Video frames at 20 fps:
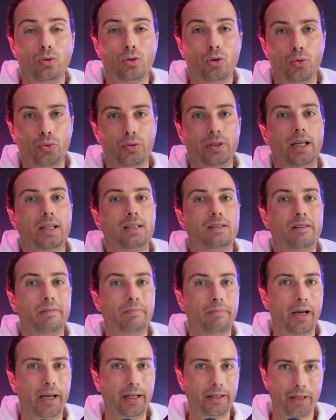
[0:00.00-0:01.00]
create the
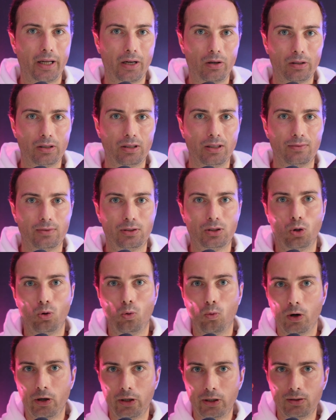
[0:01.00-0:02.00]
main narrative. So
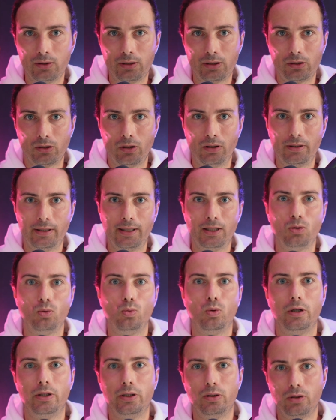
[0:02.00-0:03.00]
where you started,
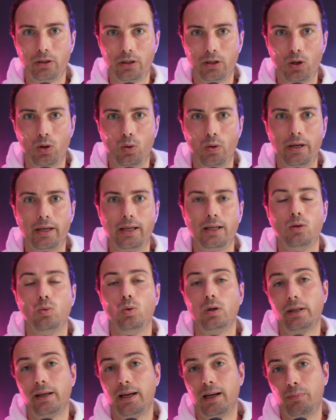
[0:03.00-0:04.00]
where you're going,
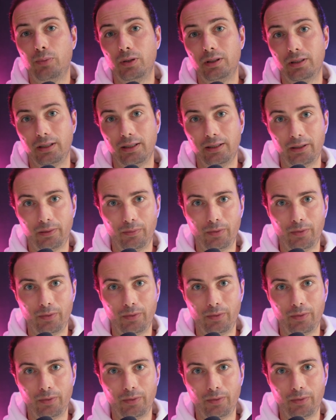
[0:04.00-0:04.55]
what happened in the